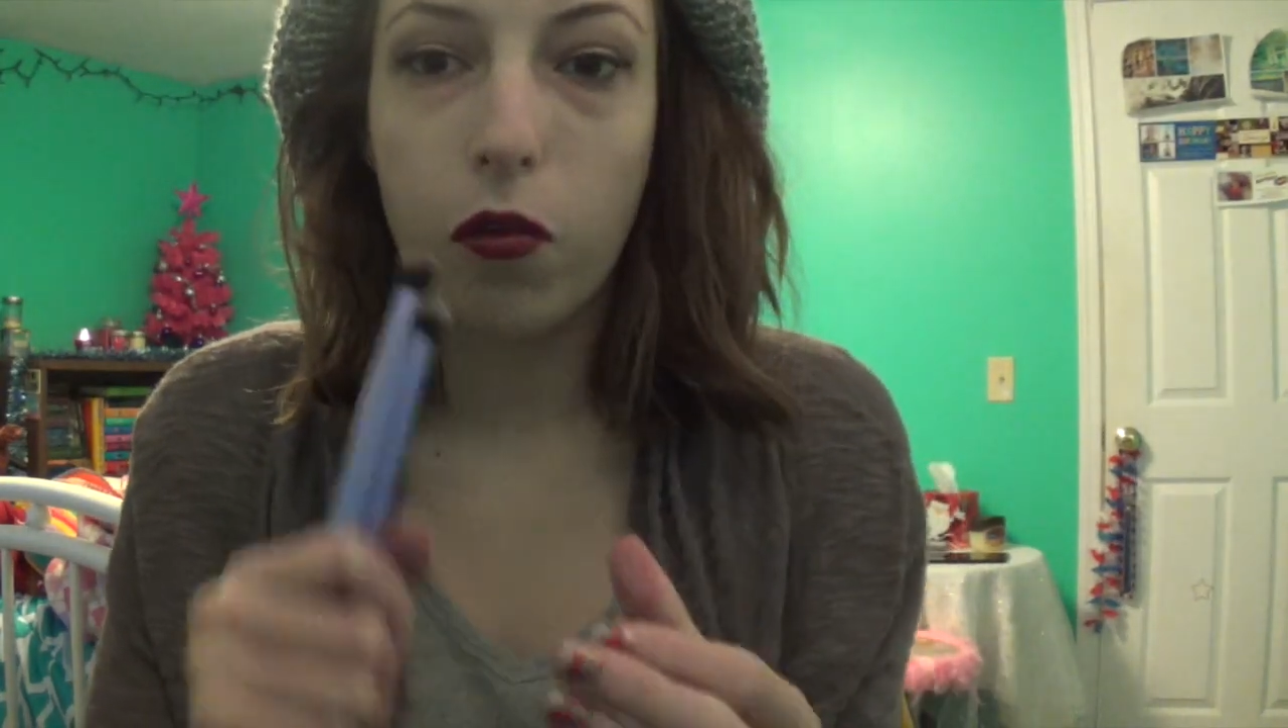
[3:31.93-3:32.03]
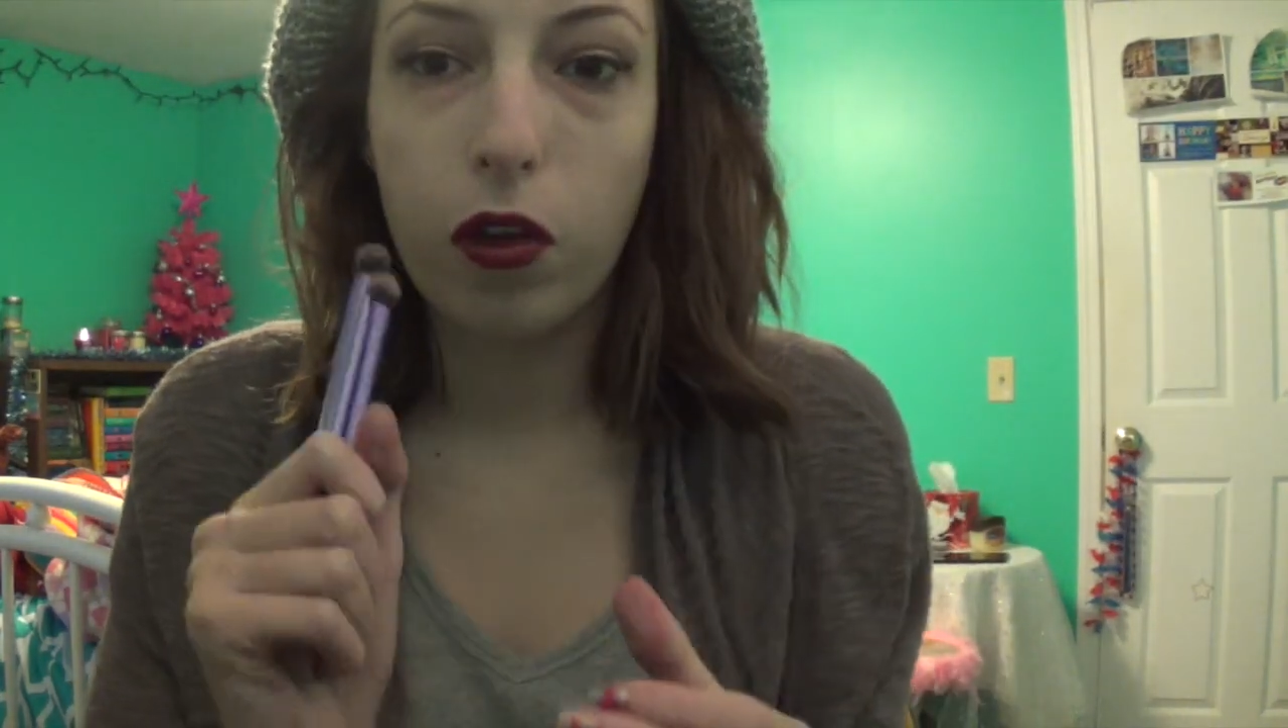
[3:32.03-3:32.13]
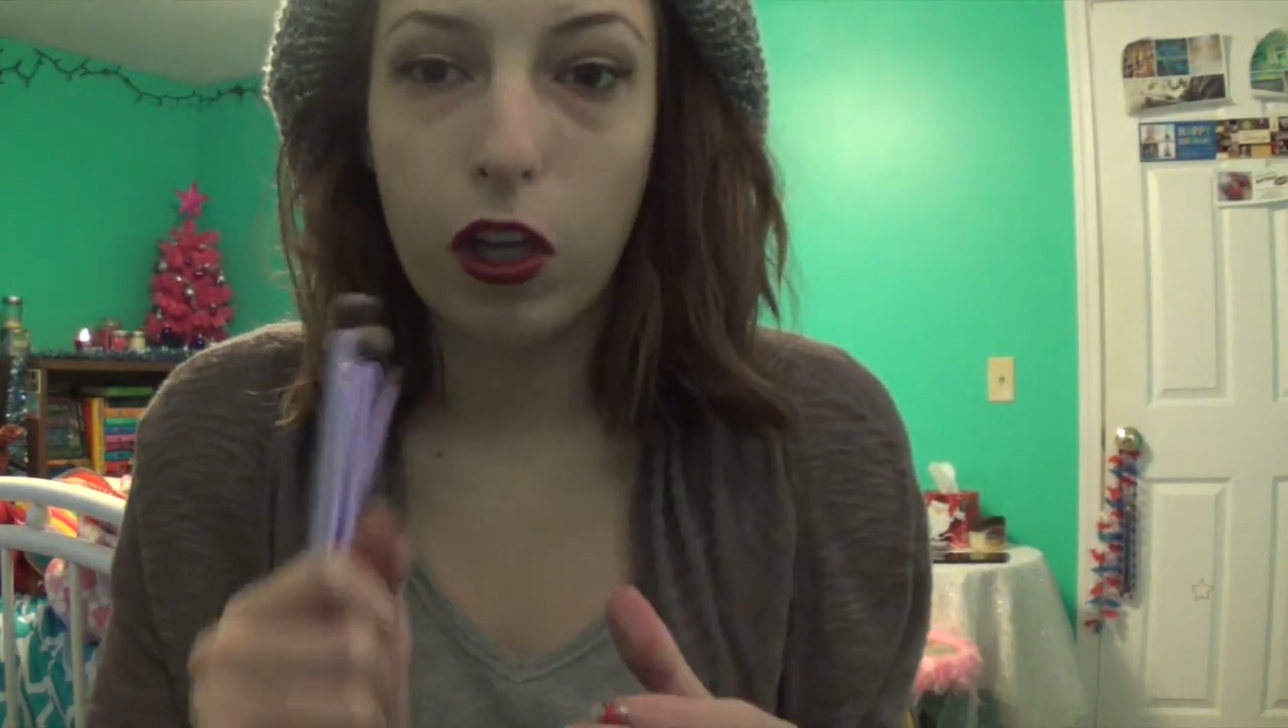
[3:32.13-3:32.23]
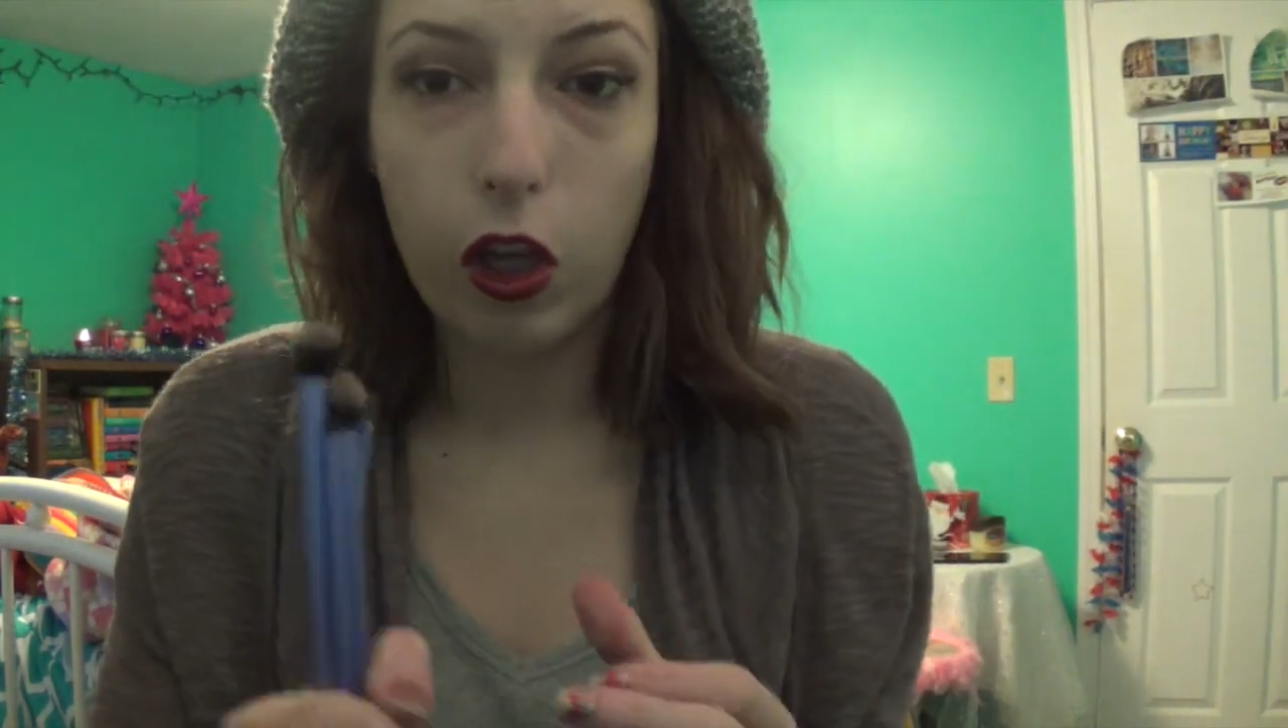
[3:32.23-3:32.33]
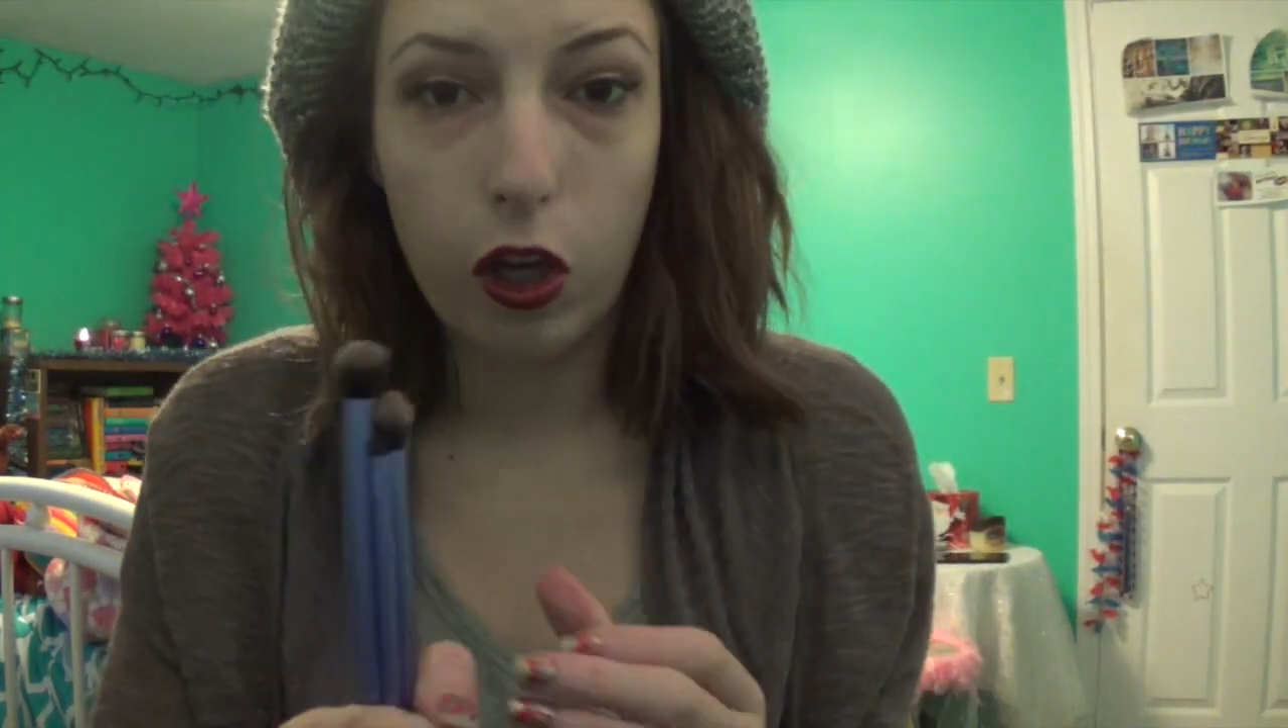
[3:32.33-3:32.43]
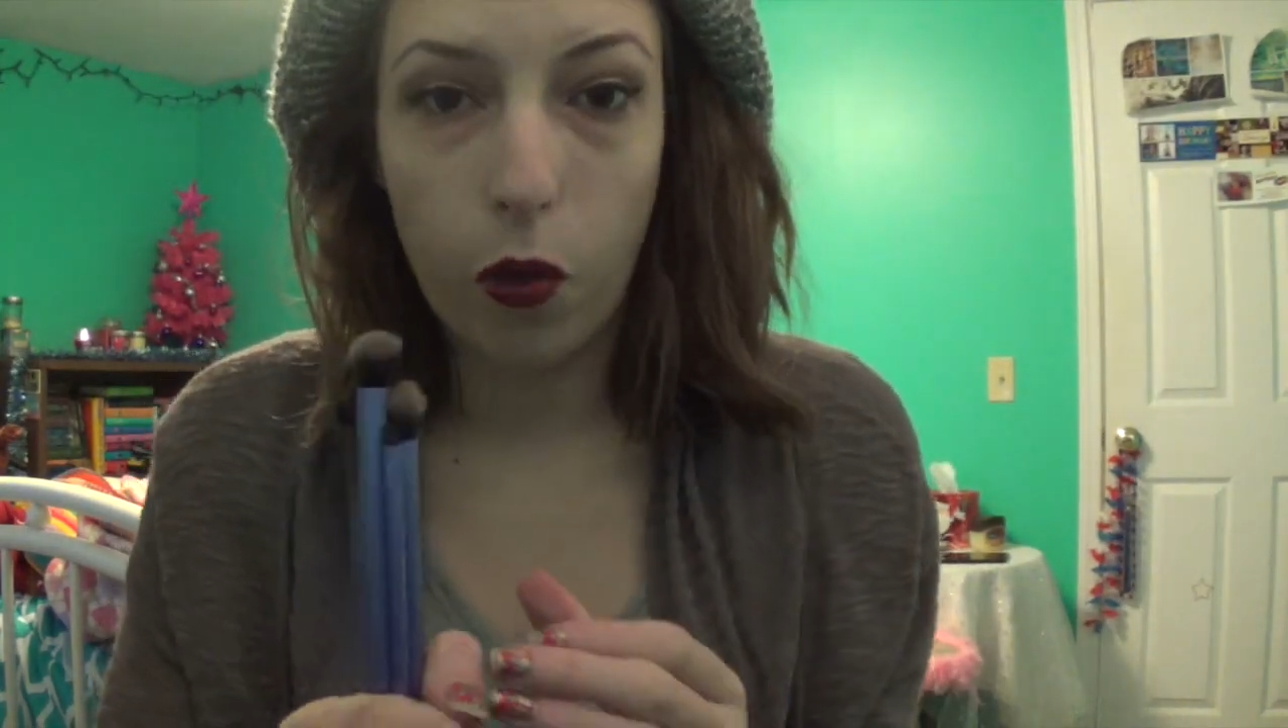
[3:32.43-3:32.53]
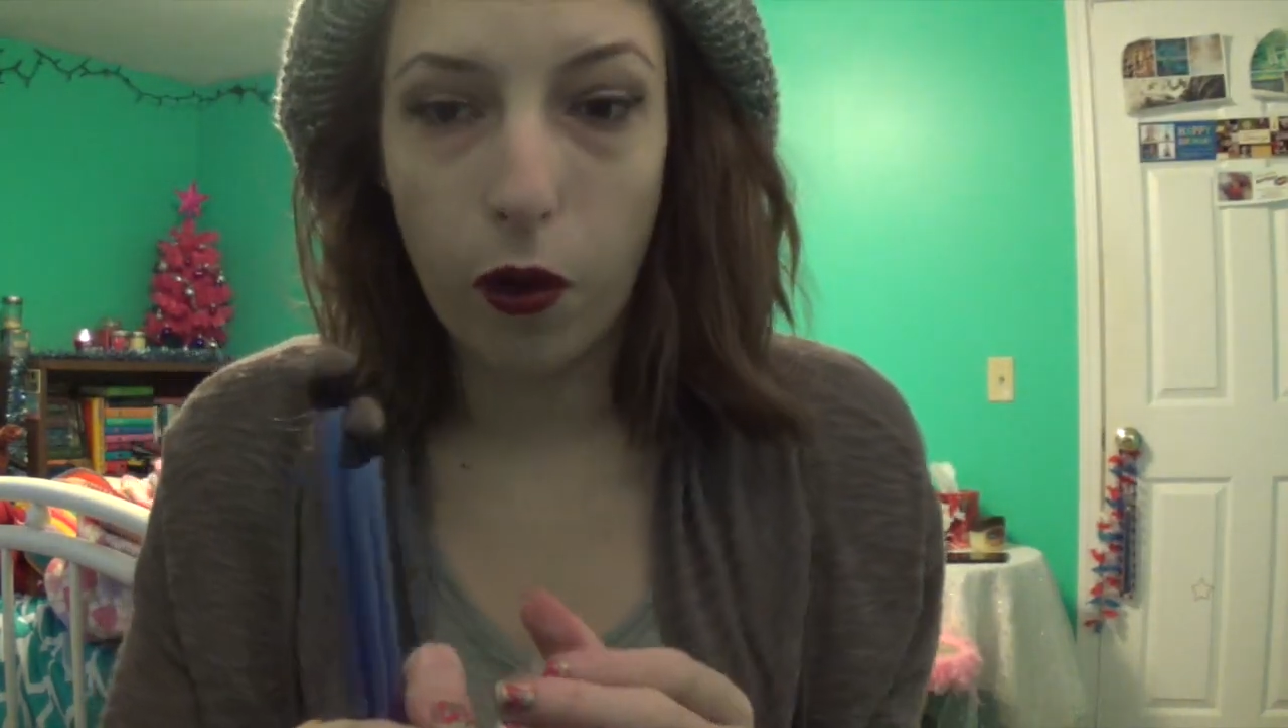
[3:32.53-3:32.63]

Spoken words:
really good